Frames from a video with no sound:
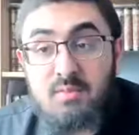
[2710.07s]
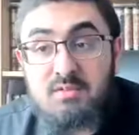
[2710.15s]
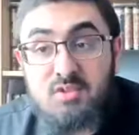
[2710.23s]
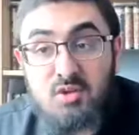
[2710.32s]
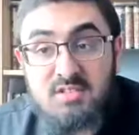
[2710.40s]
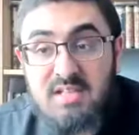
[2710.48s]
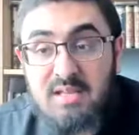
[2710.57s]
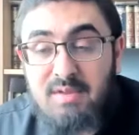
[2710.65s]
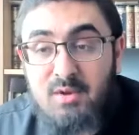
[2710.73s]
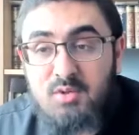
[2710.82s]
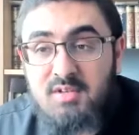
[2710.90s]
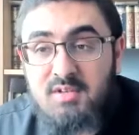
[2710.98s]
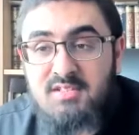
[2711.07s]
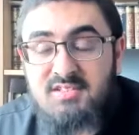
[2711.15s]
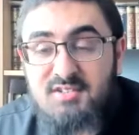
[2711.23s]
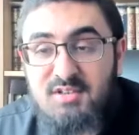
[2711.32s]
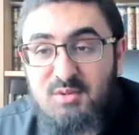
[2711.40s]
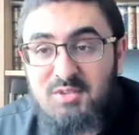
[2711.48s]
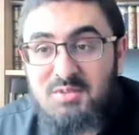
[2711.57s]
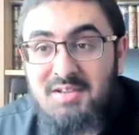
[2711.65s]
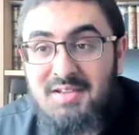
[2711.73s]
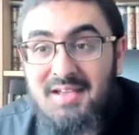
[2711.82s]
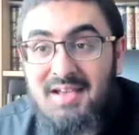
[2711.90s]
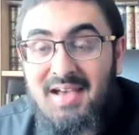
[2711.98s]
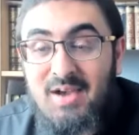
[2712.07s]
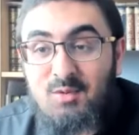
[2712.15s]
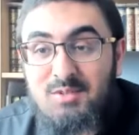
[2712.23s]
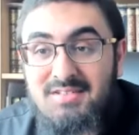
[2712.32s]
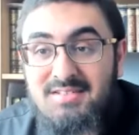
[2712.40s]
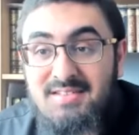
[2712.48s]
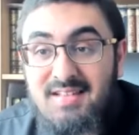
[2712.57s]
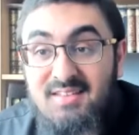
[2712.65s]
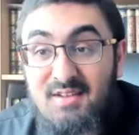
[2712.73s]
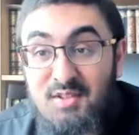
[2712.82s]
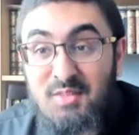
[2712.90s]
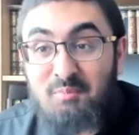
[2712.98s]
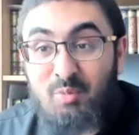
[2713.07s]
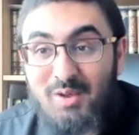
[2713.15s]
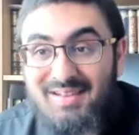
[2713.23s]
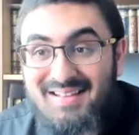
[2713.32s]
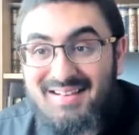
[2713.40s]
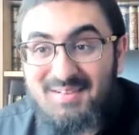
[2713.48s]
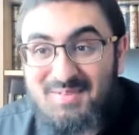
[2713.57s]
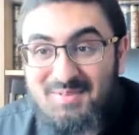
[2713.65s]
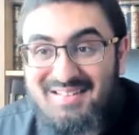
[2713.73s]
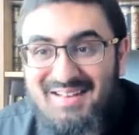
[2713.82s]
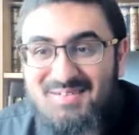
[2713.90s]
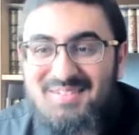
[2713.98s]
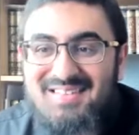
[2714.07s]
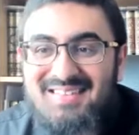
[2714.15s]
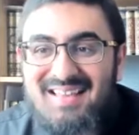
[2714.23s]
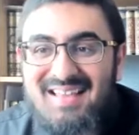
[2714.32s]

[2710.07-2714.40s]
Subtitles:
Well, Dr. Saab, I wouldn't disagree with you. I would just say that's another point that needs to be dealt with.